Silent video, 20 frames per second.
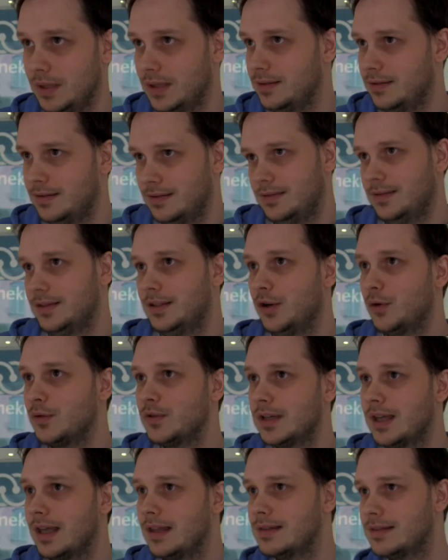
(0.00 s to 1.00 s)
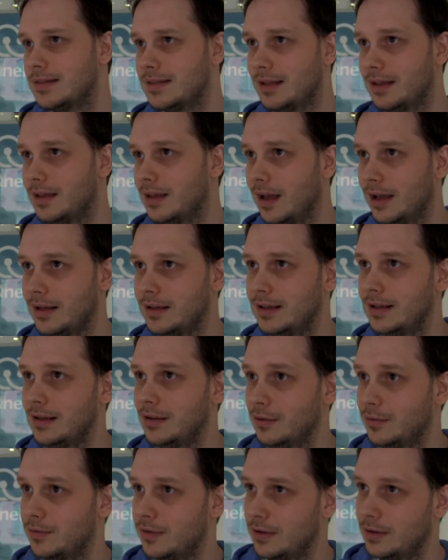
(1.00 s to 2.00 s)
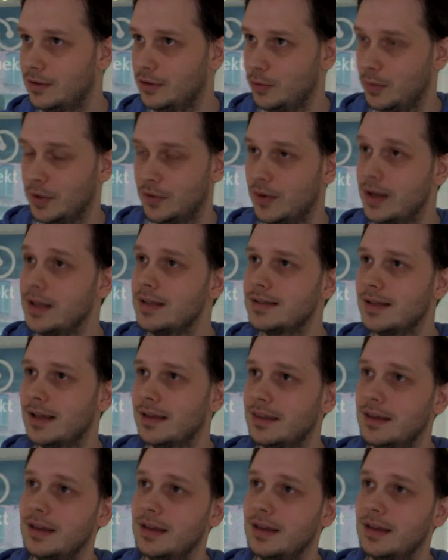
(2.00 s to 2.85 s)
it goes against the ideal of the human race, I